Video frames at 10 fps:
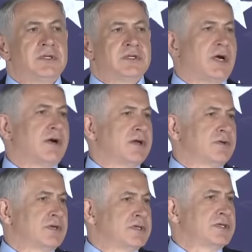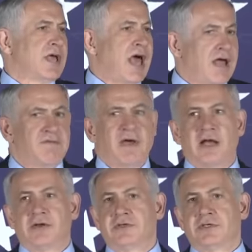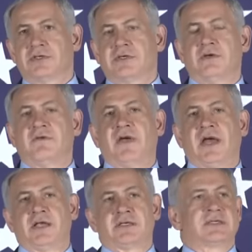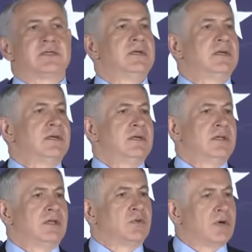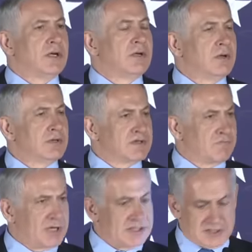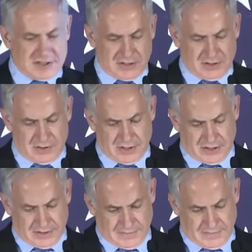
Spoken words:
shared interest and values is to advance the twin goals of peace and security.